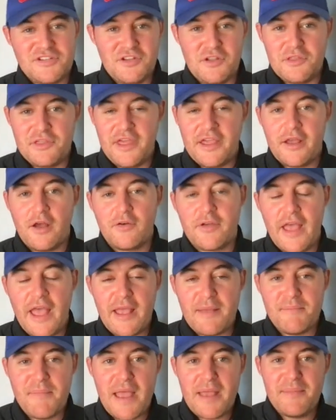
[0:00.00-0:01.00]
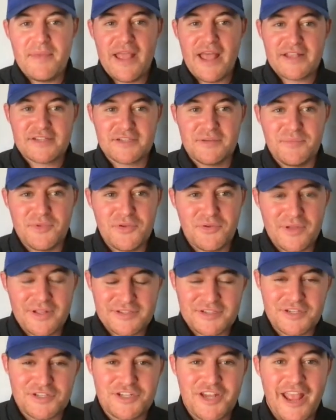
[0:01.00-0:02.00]
and you think, okay, maybe SMU
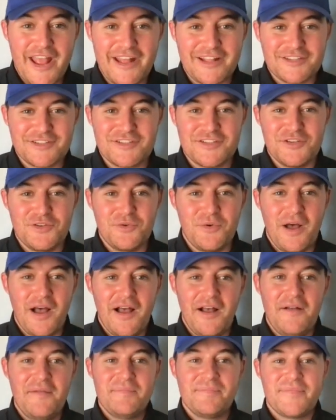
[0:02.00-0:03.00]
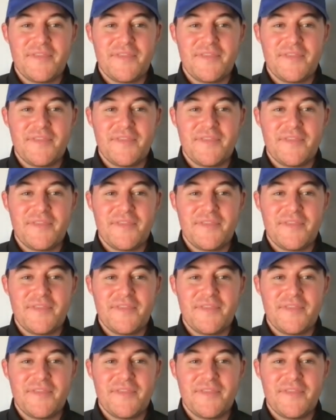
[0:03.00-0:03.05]
gets a chance to